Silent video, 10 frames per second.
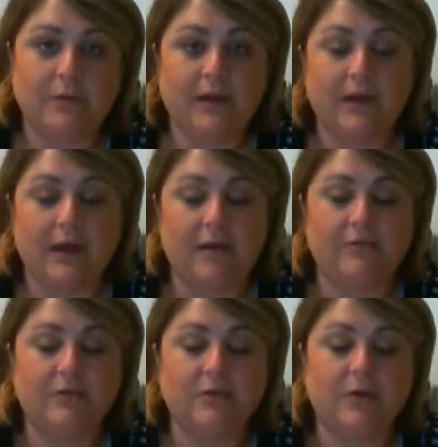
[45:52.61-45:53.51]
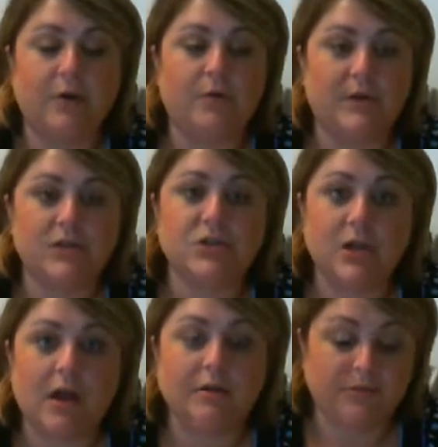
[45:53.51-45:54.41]
We could go into
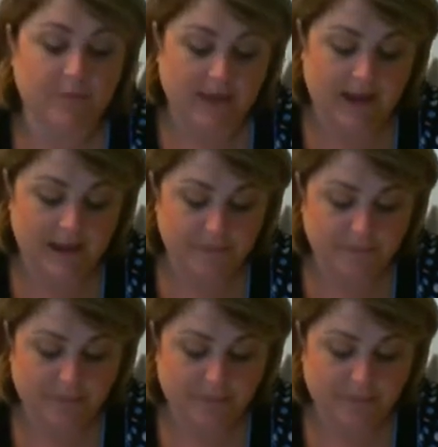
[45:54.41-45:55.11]
shock from that.